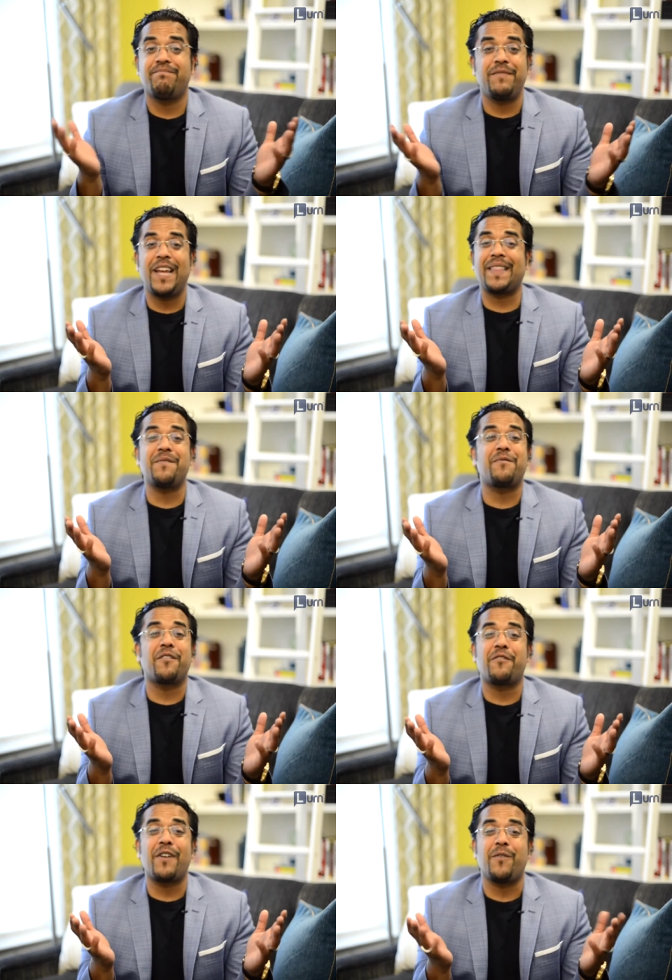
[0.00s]
You get them for
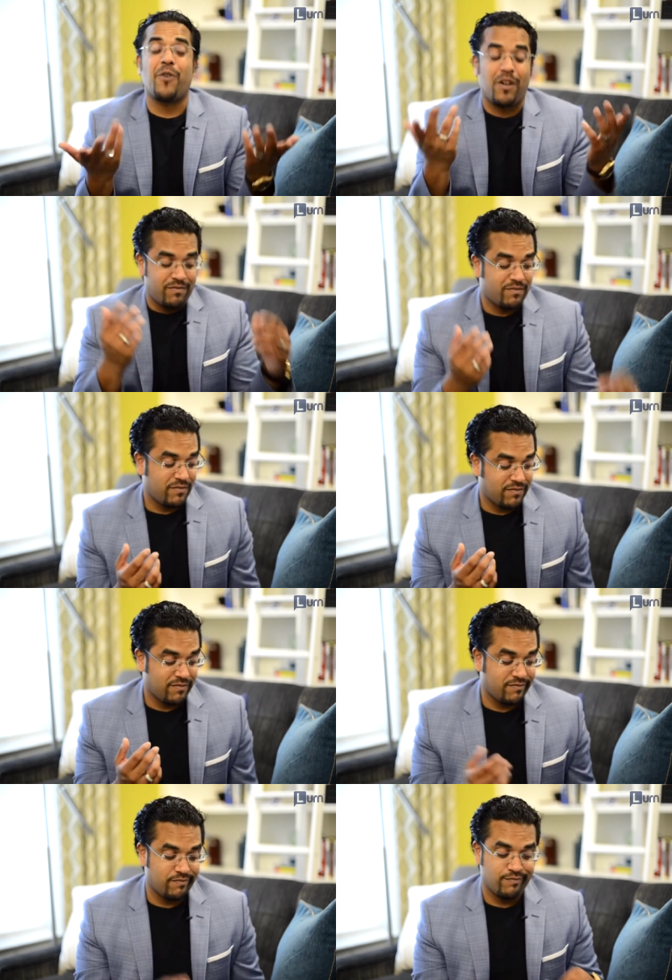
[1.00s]
free. Well,
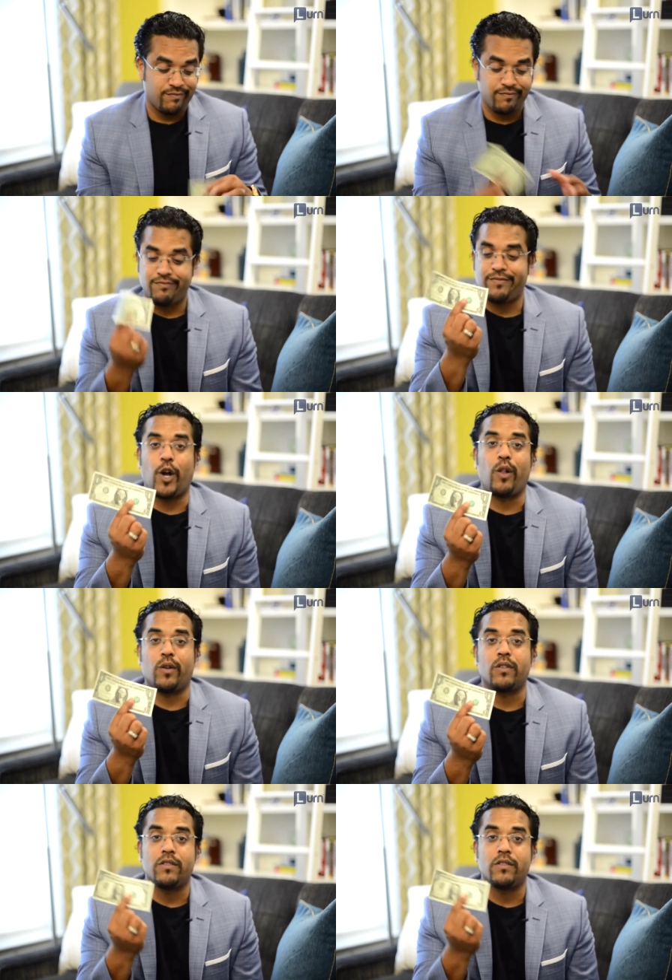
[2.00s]
dollar,